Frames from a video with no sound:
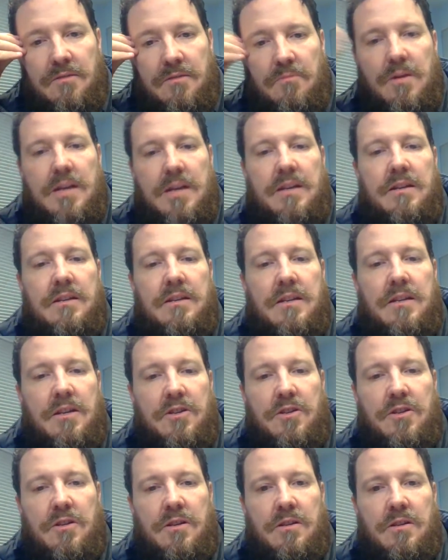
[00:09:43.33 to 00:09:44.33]

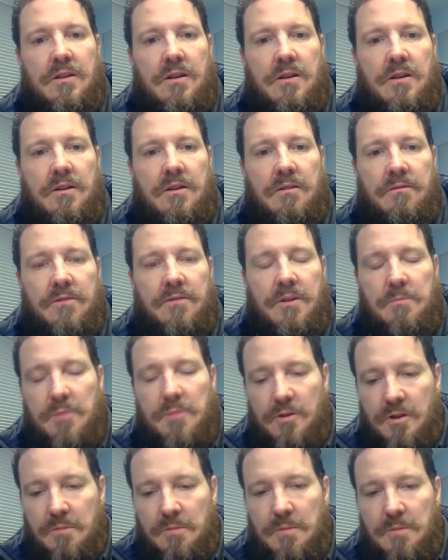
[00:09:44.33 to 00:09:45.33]
recognition of
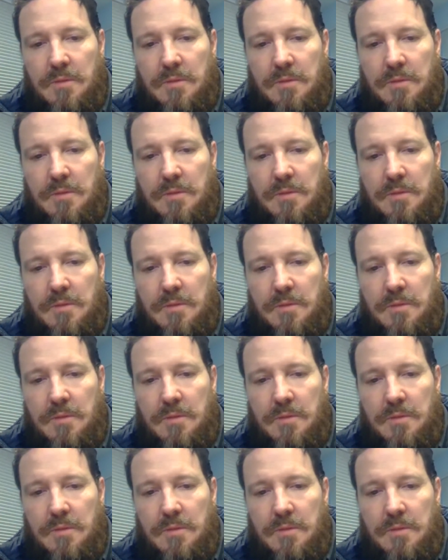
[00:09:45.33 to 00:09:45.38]
community